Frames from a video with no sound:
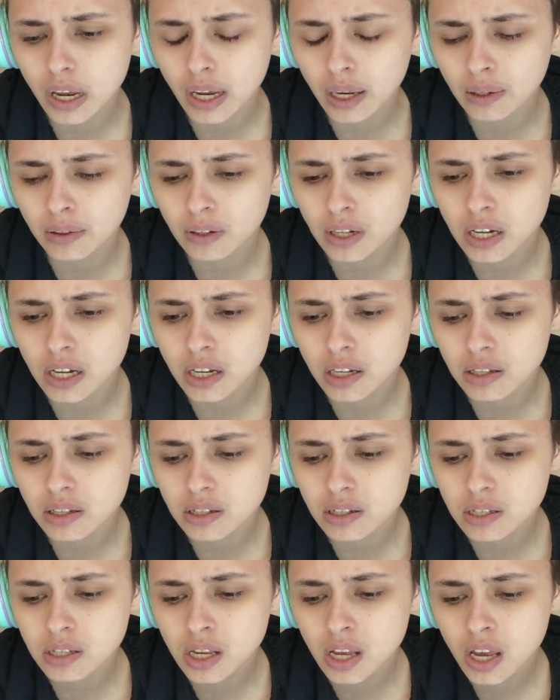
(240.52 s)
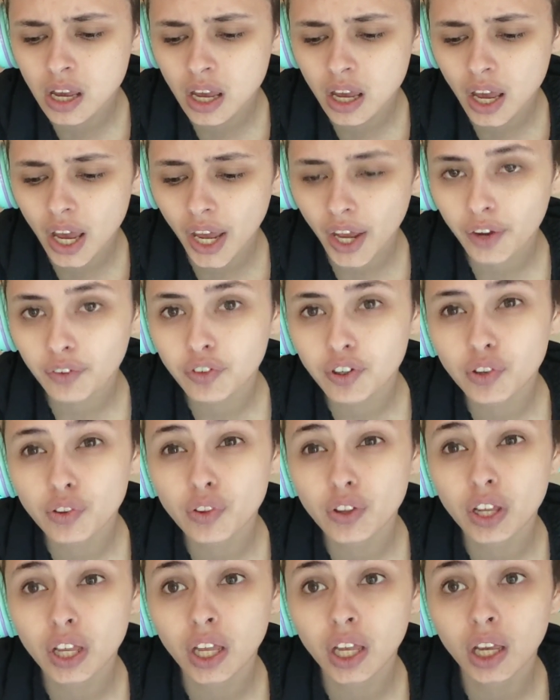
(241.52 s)
analyze
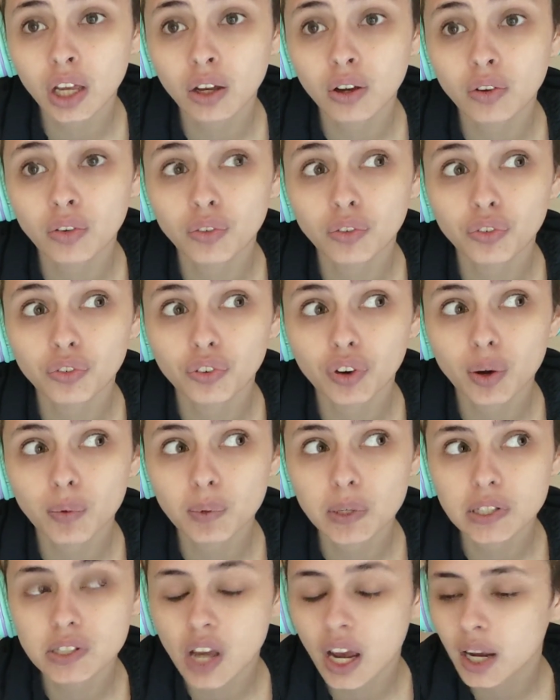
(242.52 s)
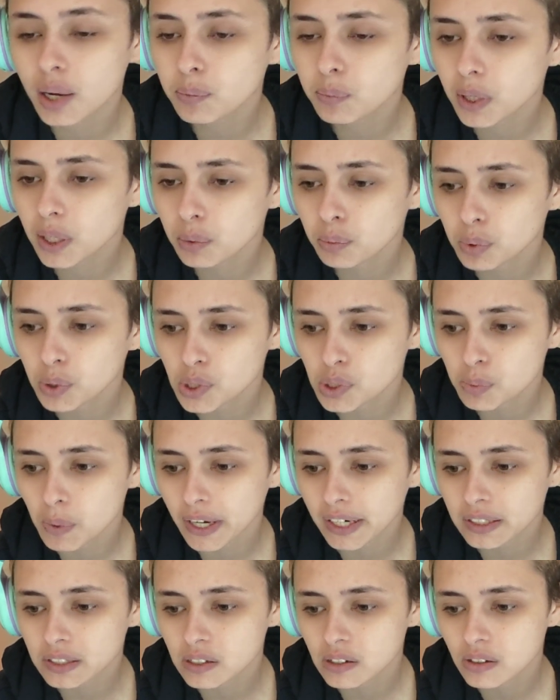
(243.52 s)
everything from a timeline
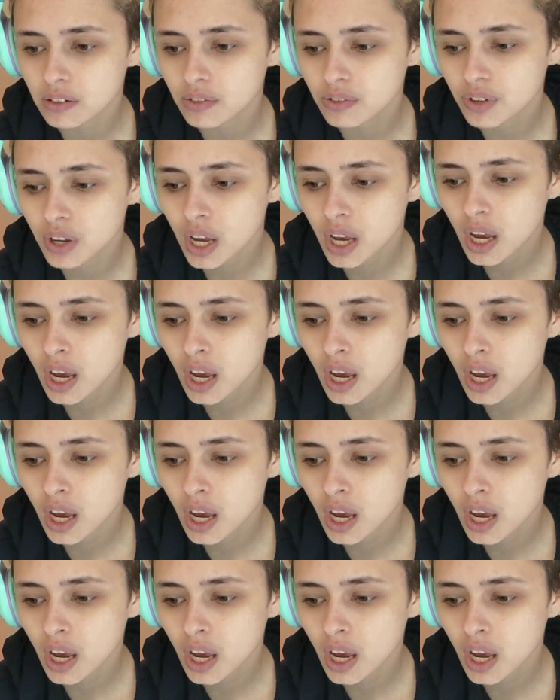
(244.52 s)
perspective,